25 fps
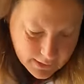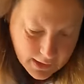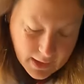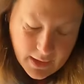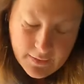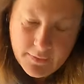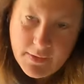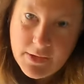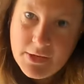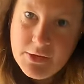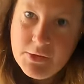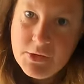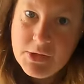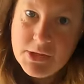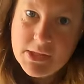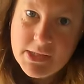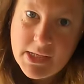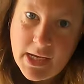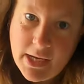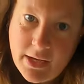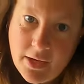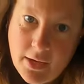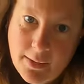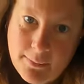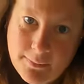and then you can
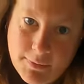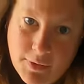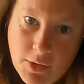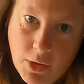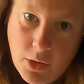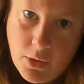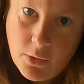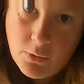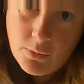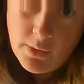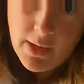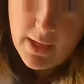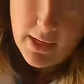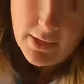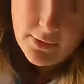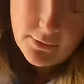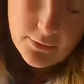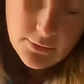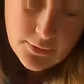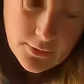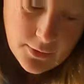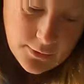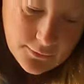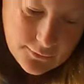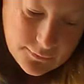take up the whole length
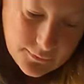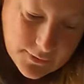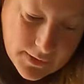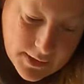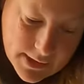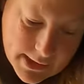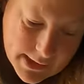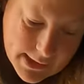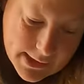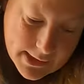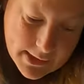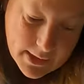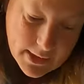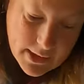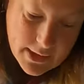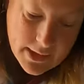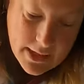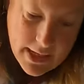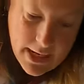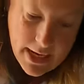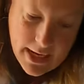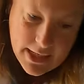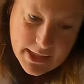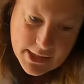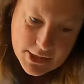of this
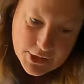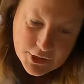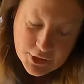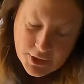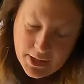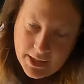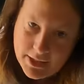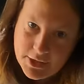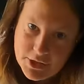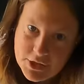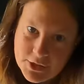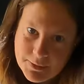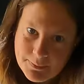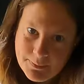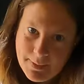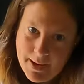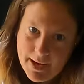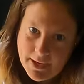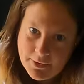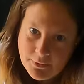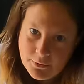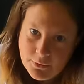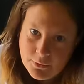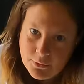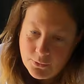insulation
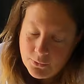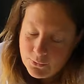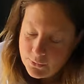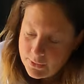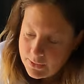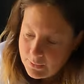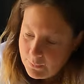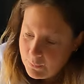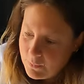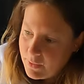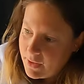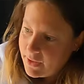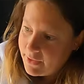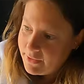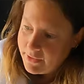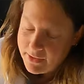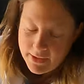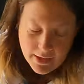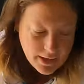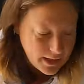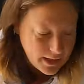panel all in one